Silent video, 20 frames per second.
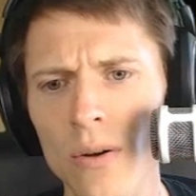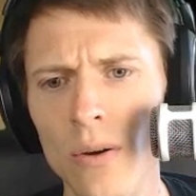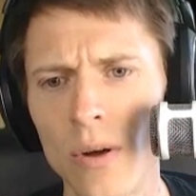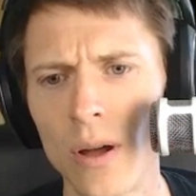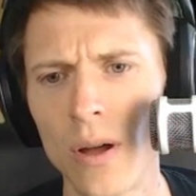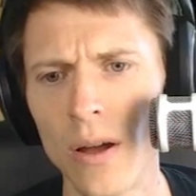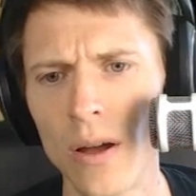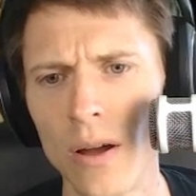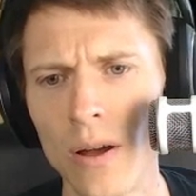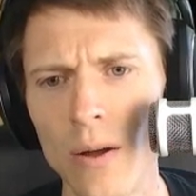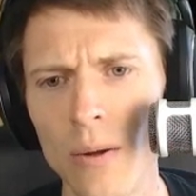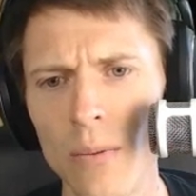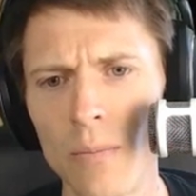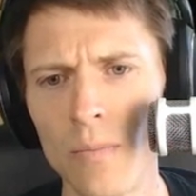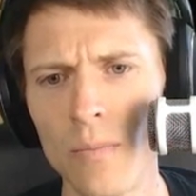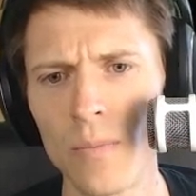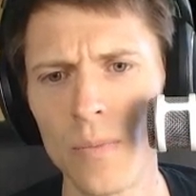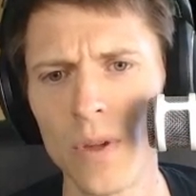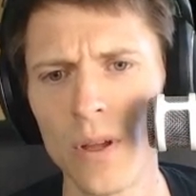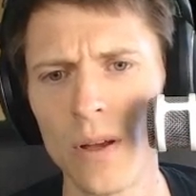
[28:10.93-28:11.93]
I'm
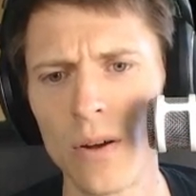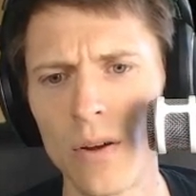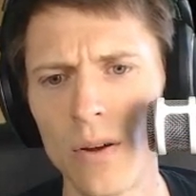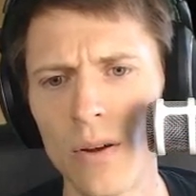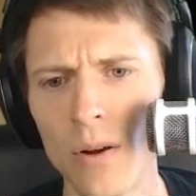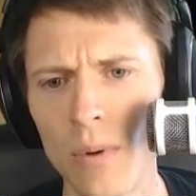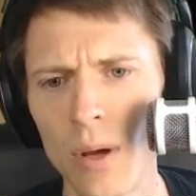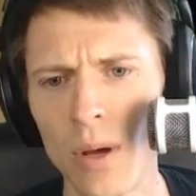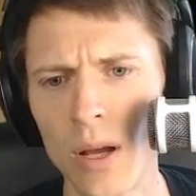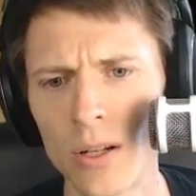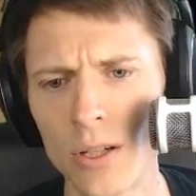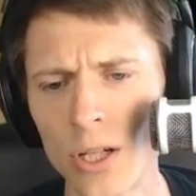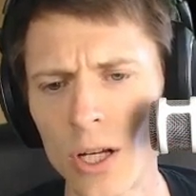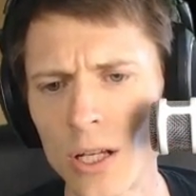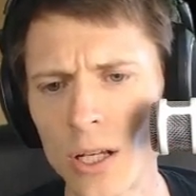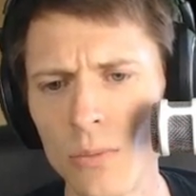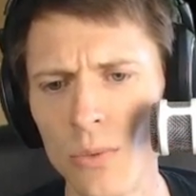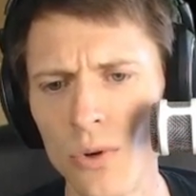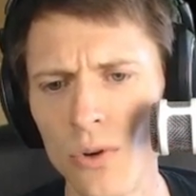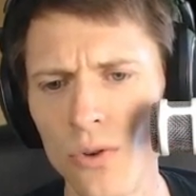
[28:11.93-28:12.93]
going to make a
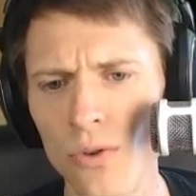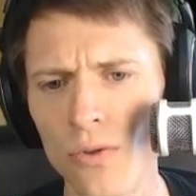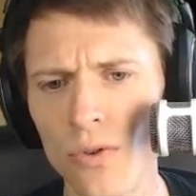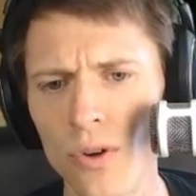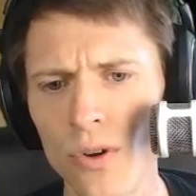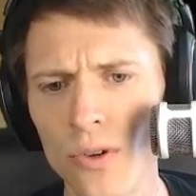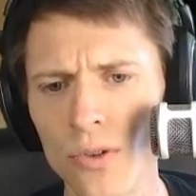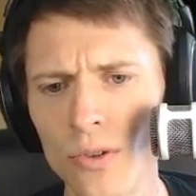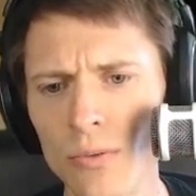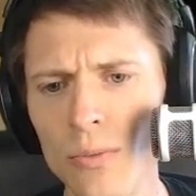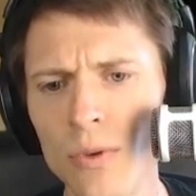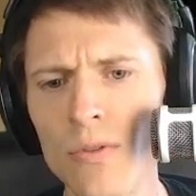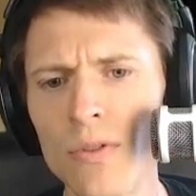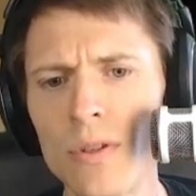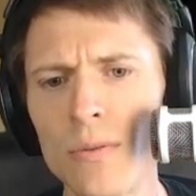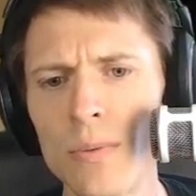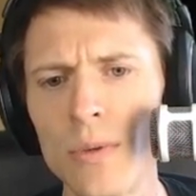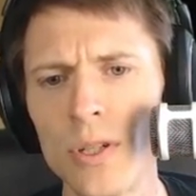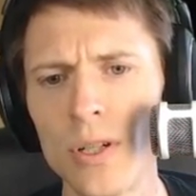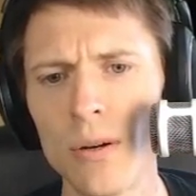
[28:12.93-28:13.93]
chess move. Move
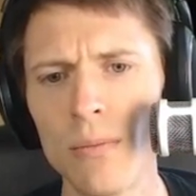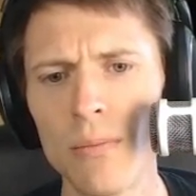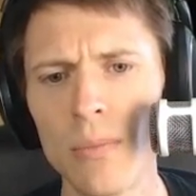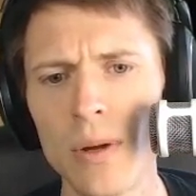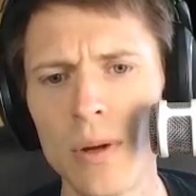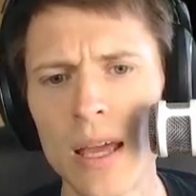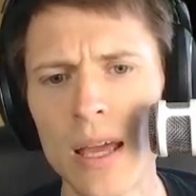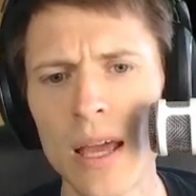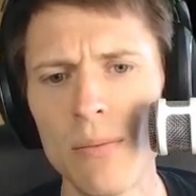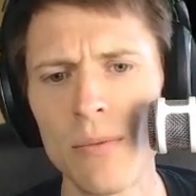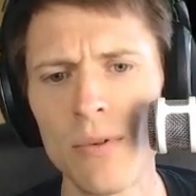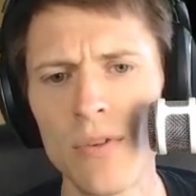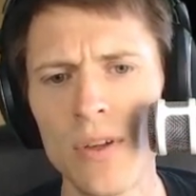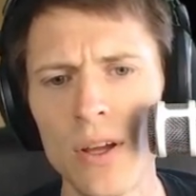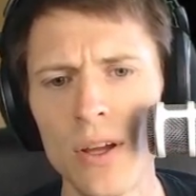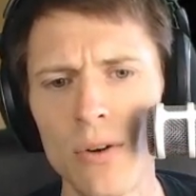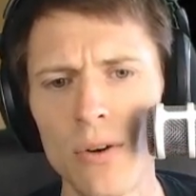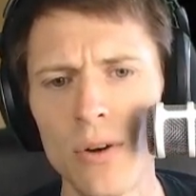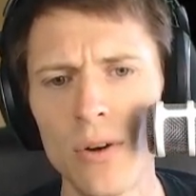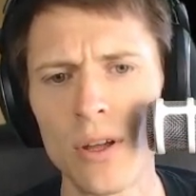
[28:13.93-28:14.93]
this bishop, but I can't move
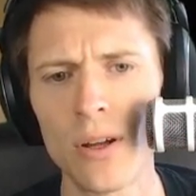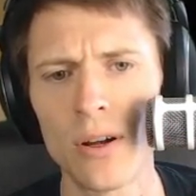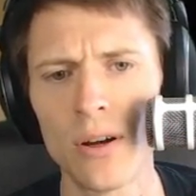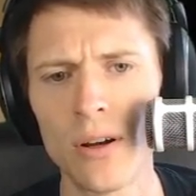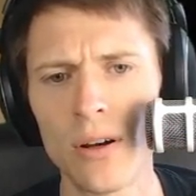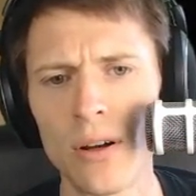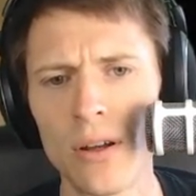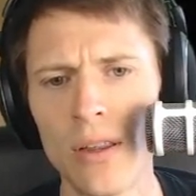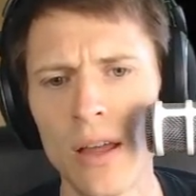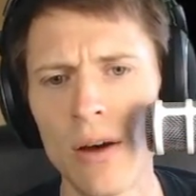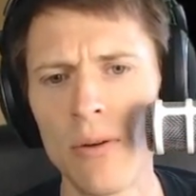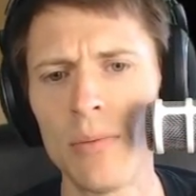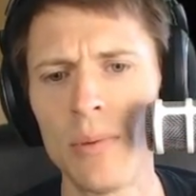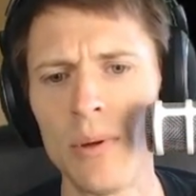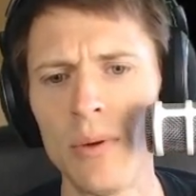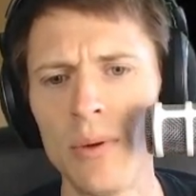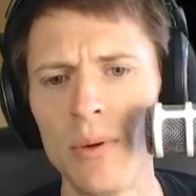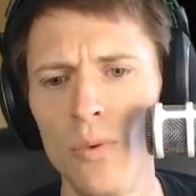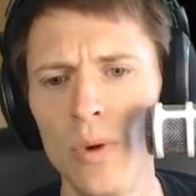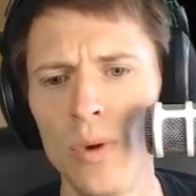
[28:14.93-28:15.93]
here or here, and that would
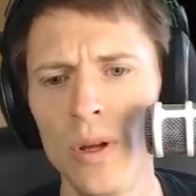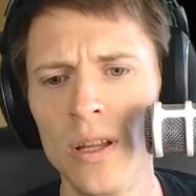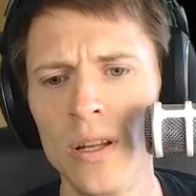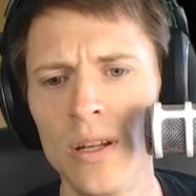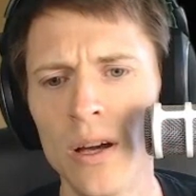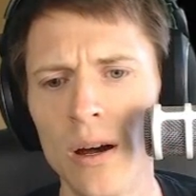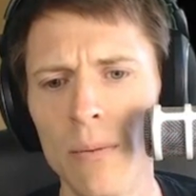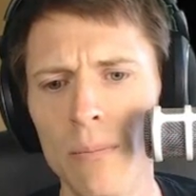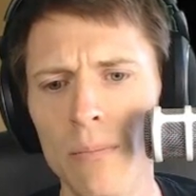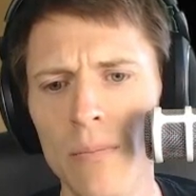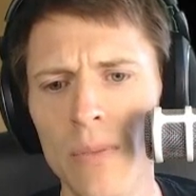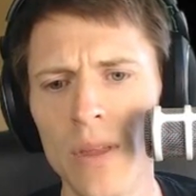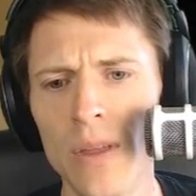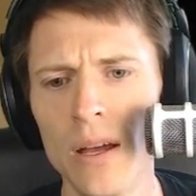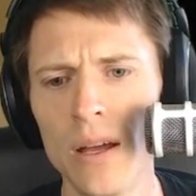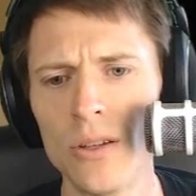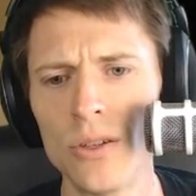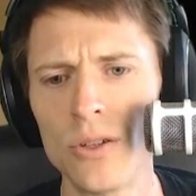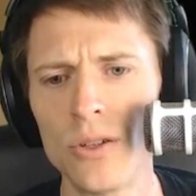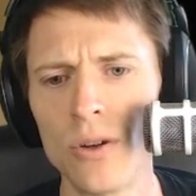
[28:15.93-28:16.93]
be really dumb.
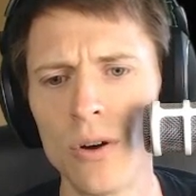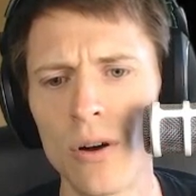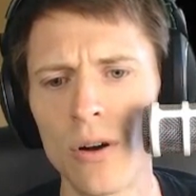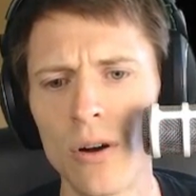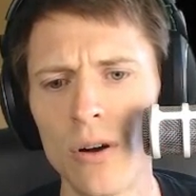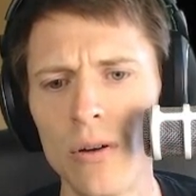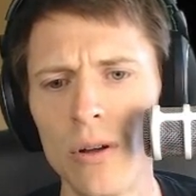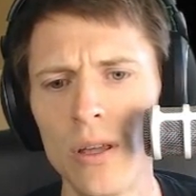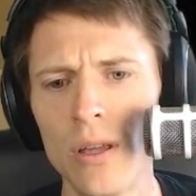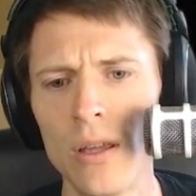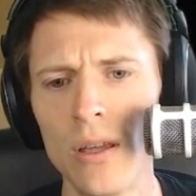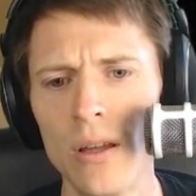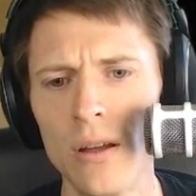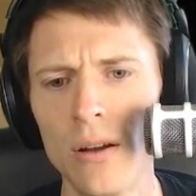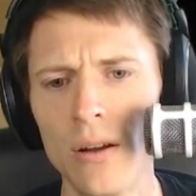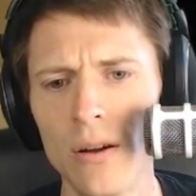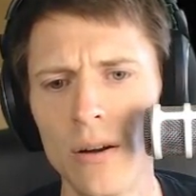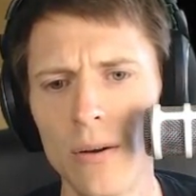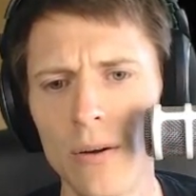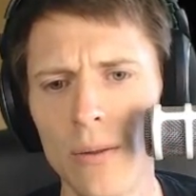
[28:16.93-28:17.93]
So I'll go
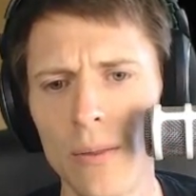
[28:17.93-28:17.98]
here.